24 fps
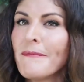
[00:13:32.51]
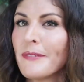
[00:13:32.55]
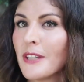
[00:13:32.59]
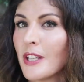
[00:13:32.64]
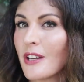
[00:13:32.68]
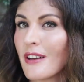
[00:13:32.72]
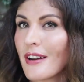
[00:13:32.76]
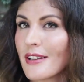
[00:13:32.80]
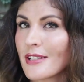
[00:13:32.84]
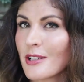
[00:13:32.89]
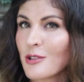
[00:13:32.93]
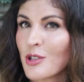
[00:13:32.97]
You
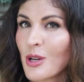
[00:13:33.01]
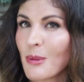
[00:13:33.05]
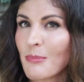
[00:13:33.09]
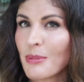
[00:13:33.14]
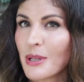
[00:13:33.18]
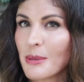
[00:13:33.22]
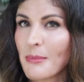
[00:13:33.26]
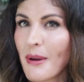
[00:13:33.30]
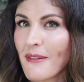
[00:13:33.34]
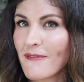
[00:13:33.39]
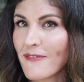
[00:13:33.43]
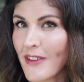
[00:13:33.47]
can also jump
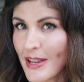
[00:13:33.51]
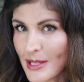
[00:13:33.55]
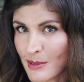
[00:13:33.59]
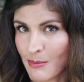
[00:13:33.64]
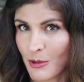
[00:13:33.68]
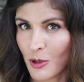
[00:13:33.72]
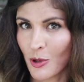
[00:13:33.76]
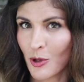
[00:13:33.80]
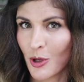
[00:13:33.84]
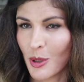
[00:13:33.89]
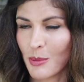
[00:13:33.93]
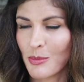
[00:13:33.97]
into my
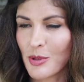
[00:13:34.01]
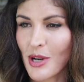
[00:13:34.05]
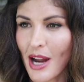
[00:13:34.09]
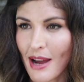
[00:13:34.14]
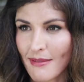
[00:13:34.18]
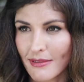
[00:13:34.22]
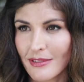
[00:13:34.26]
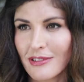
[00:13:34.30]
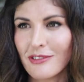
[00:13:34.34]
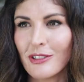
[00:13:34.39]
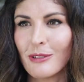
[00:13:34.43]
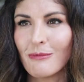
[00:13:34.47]
Facebook group,
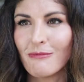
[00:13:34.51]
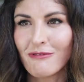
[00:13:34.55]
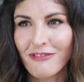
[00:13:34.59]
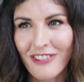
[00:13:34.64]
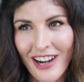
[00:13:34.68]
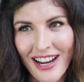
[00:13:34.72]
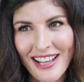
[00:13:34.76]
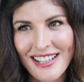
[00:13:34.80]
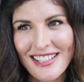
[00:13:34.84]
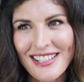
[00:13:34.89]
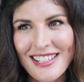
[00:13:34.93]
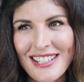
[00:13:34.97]
Travel Film
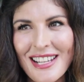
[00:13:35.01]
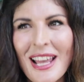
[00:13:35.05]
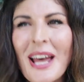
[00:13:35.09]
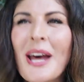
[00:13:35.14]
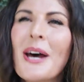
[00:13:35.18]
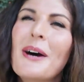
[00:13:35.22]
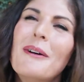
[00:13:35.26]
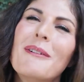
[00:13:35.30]
Friends,